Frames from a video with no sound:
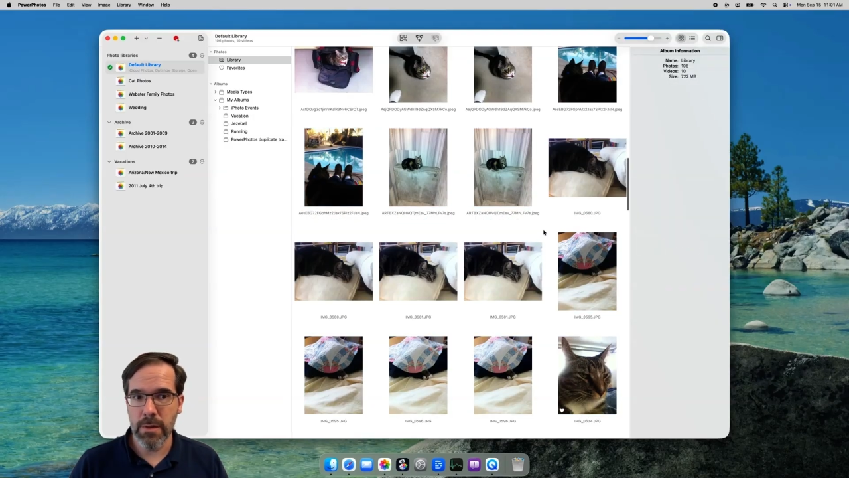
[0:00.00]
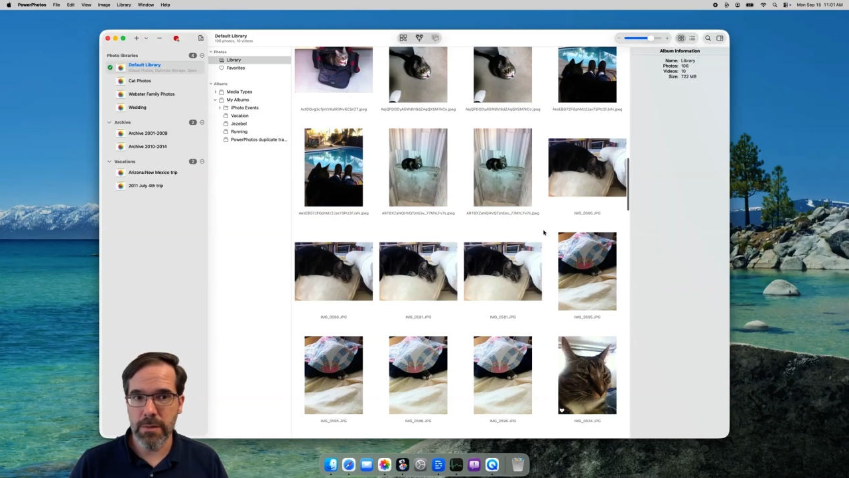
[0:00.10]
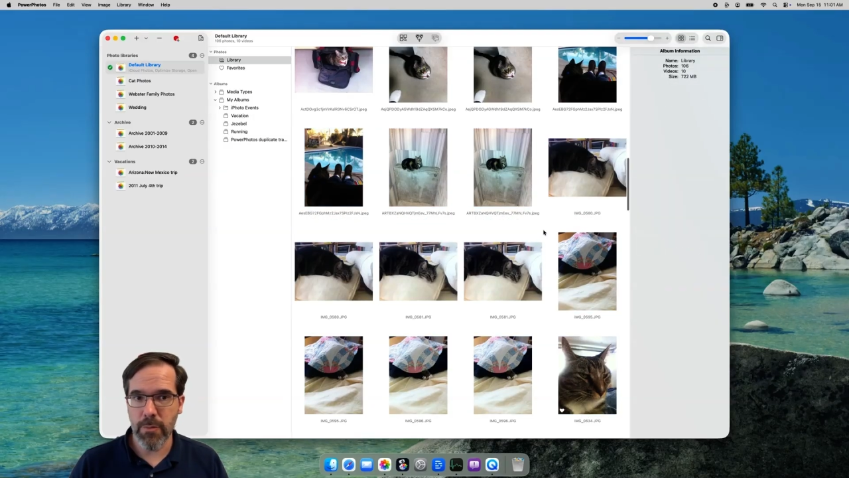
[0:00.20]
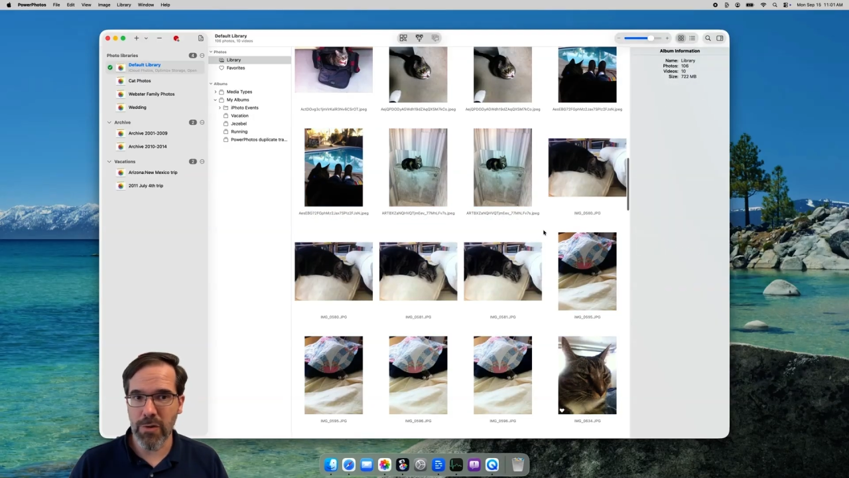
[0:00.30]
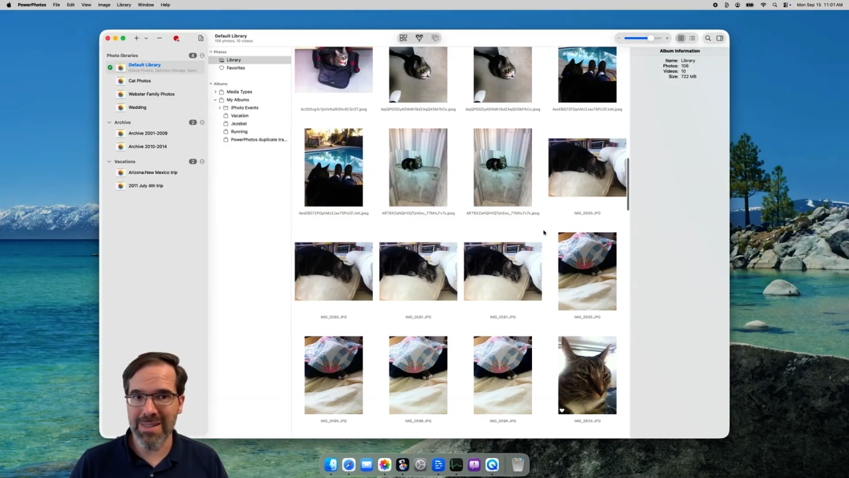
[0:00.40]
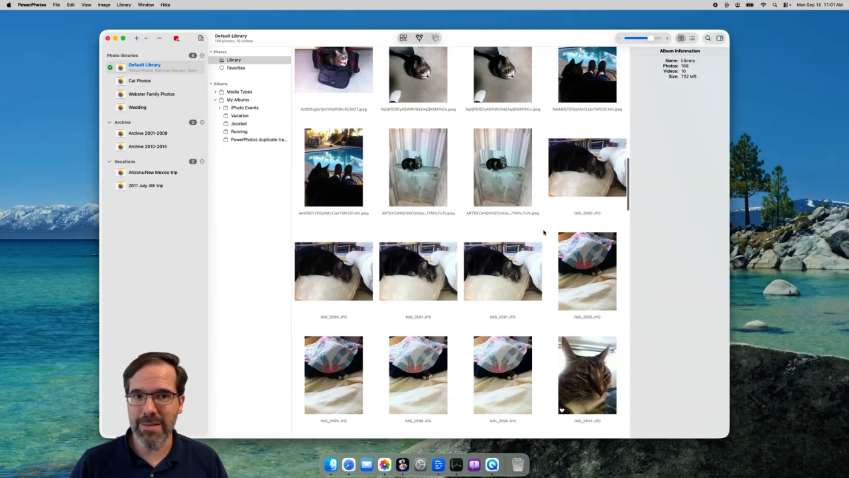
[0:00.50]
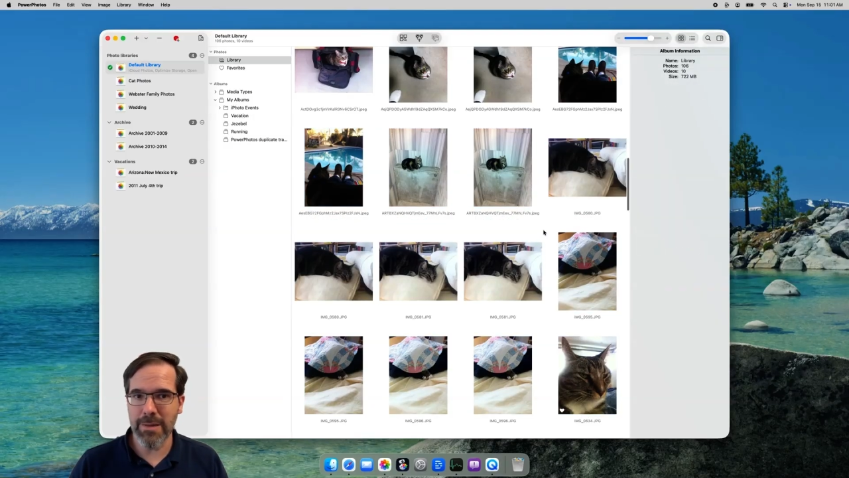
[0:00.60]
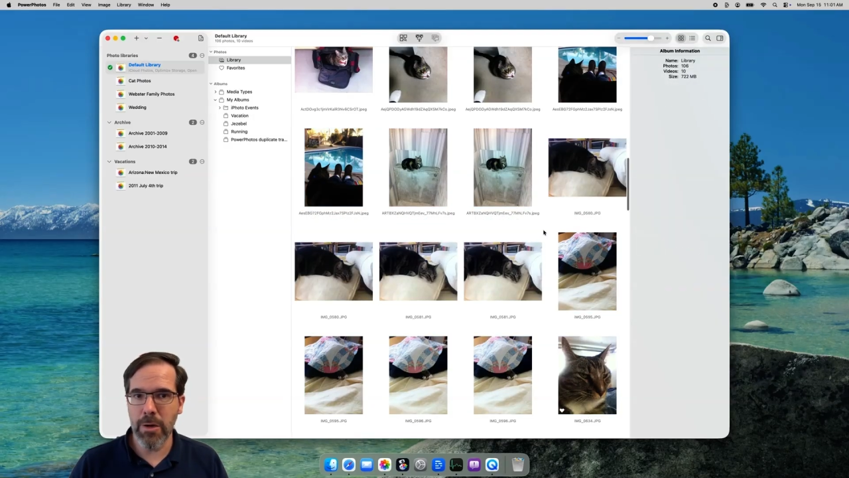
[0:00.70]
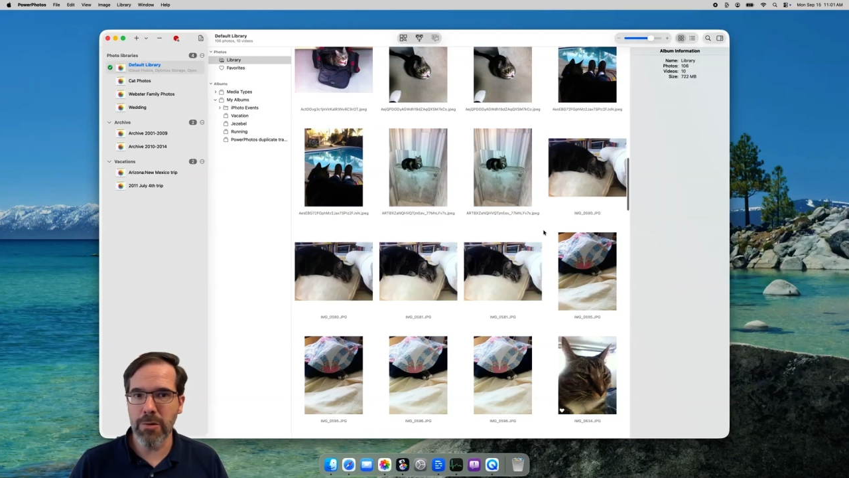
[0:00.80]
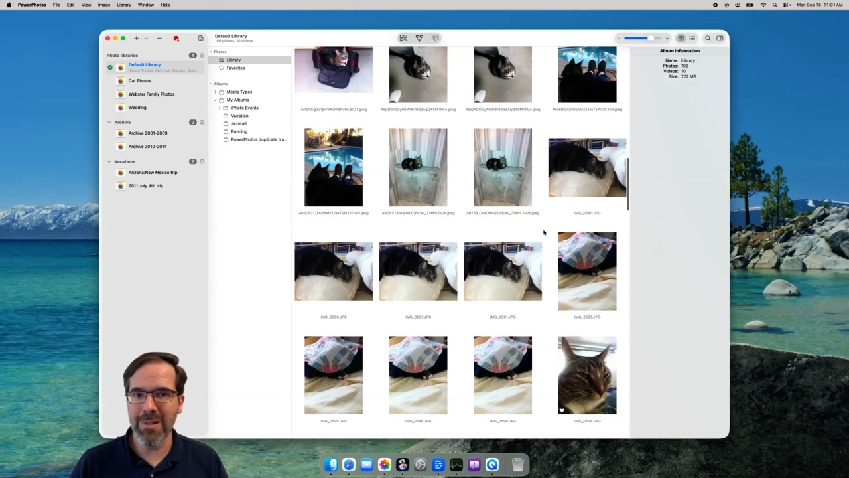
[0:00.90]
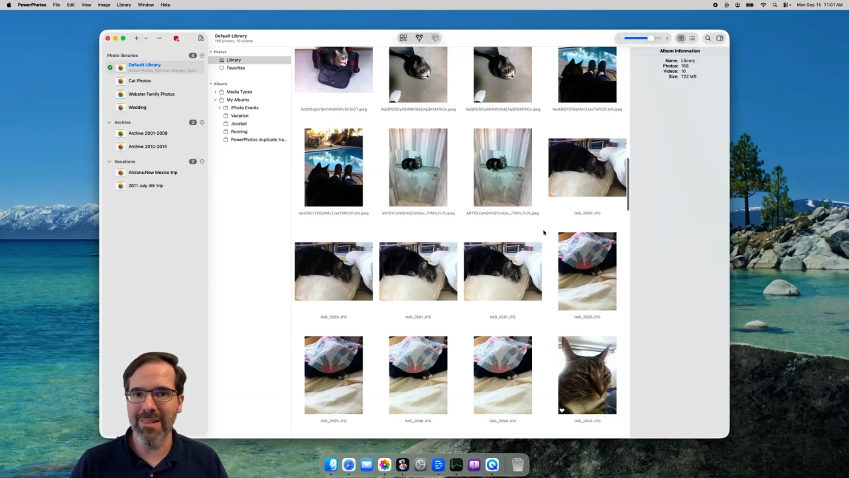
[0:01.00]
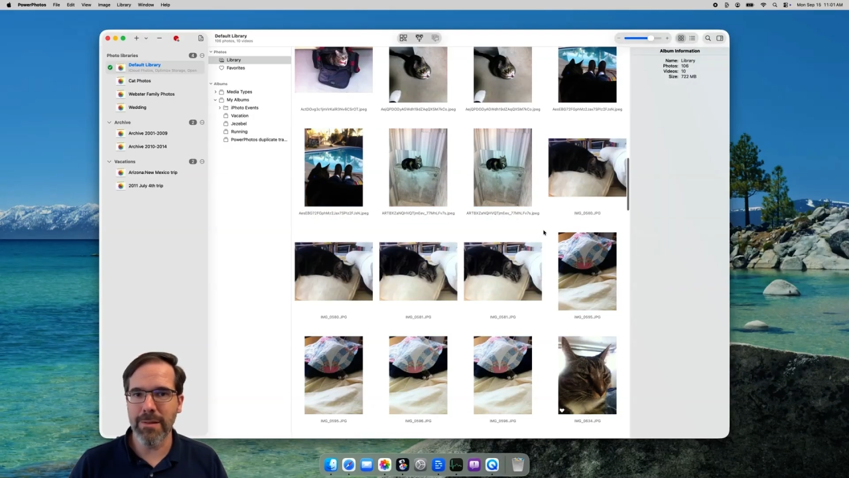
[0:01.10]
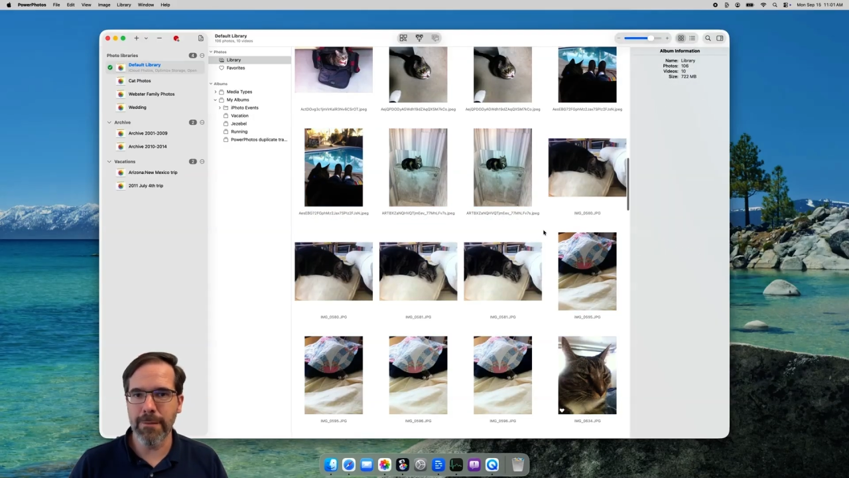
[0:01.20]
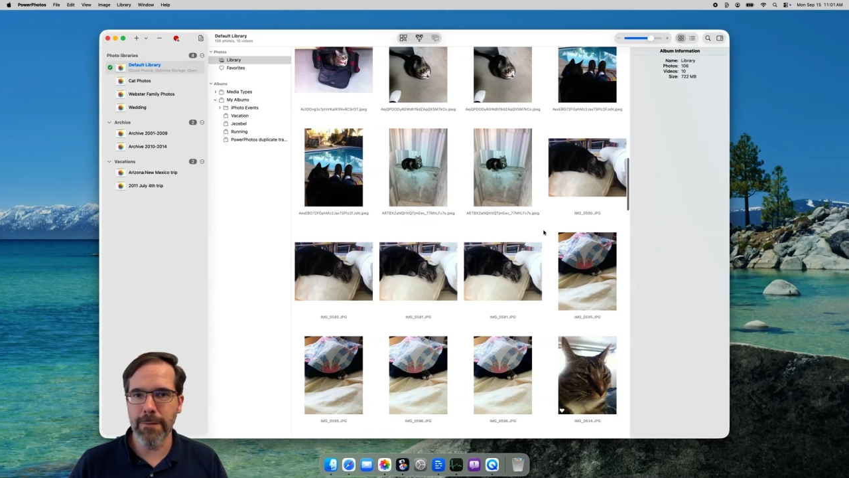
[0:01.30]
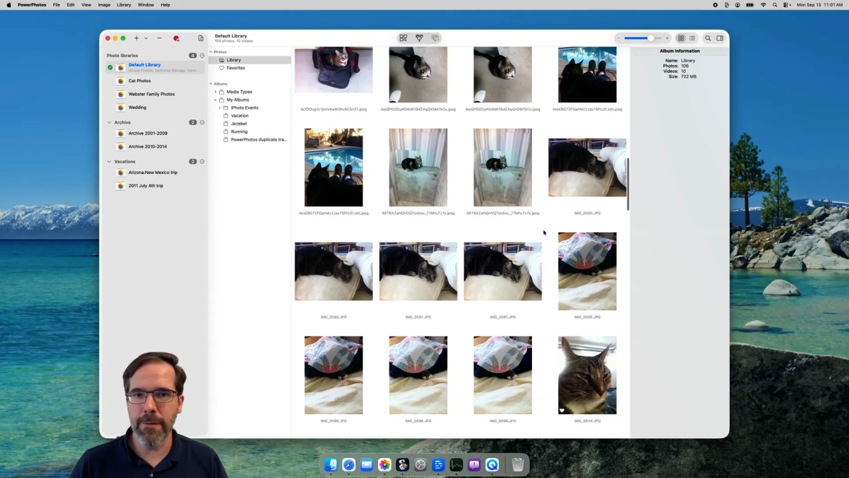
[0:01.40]
to more easily hone in
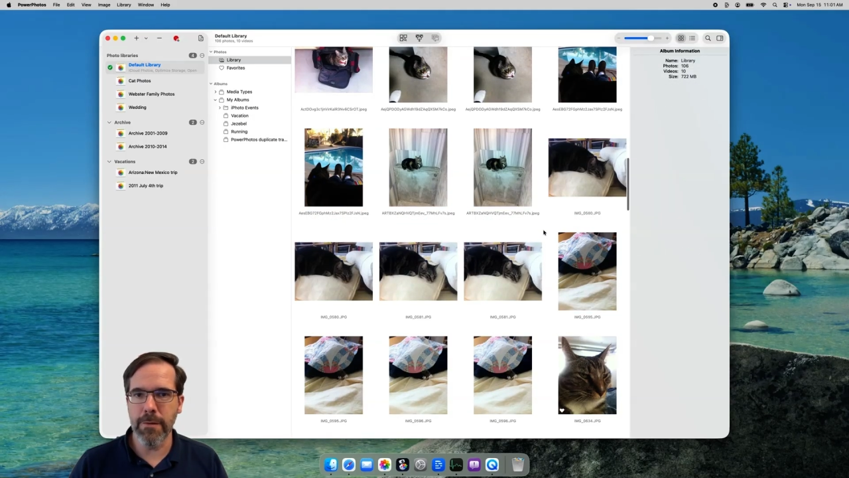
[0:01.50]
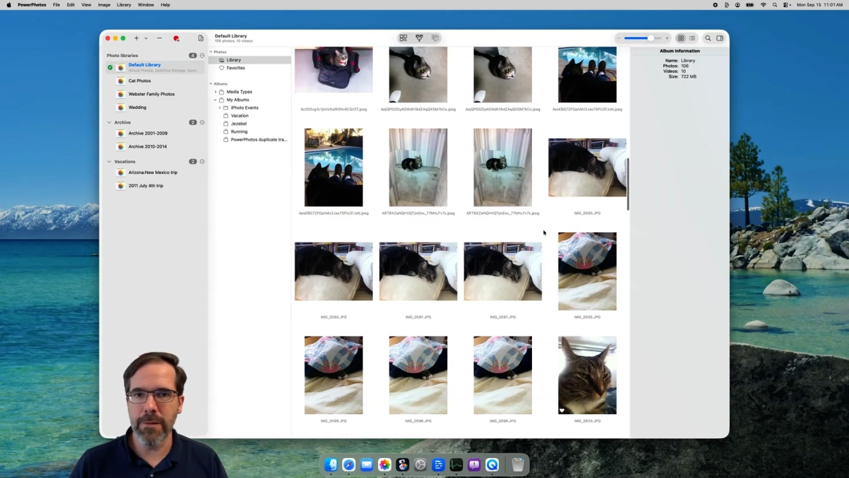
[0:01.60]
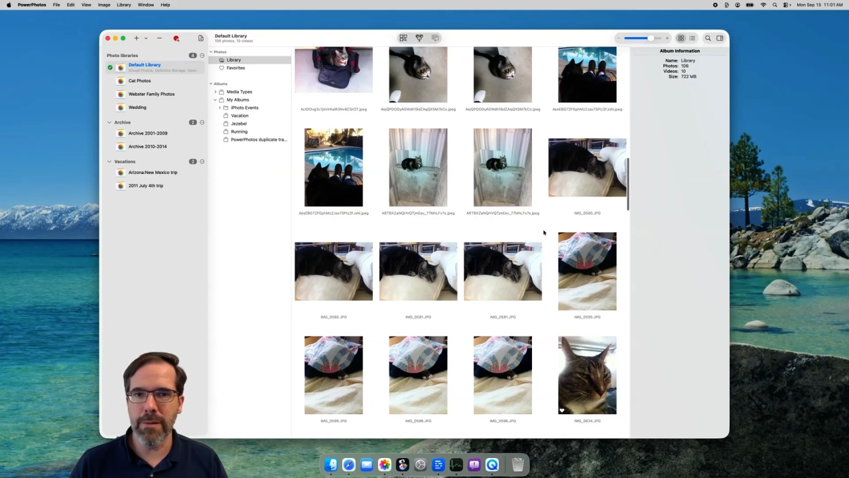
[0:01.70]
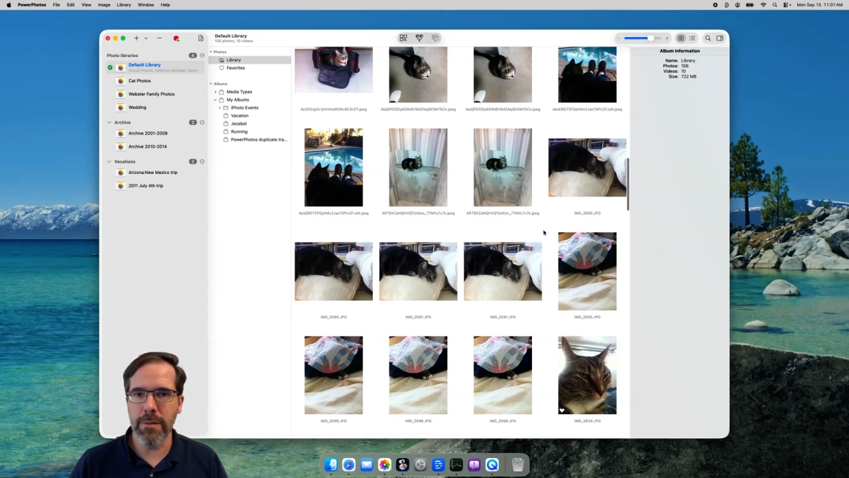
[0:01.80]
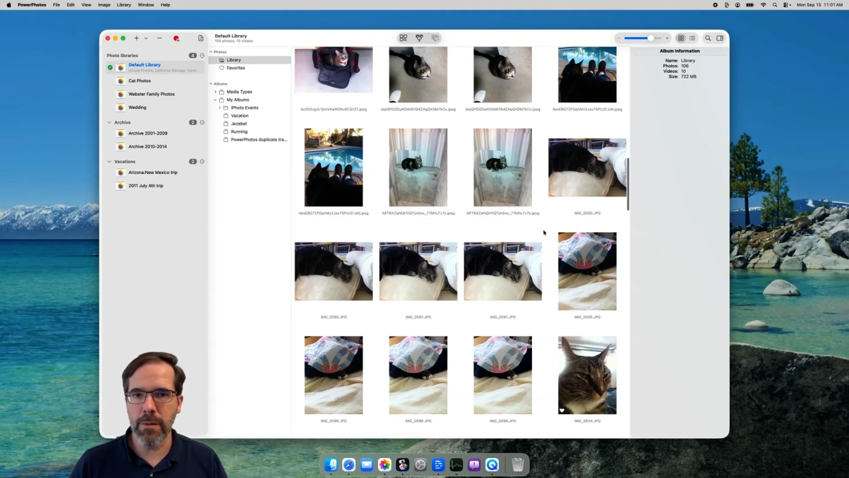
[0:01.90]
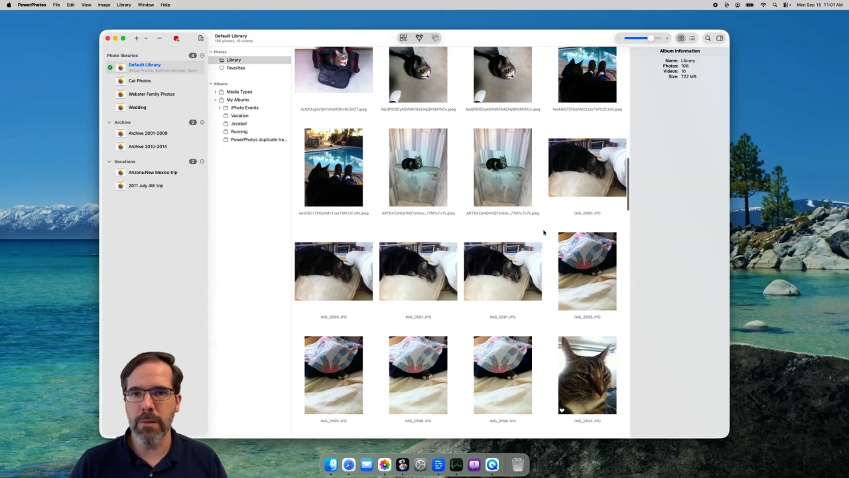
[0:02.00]
on the photos that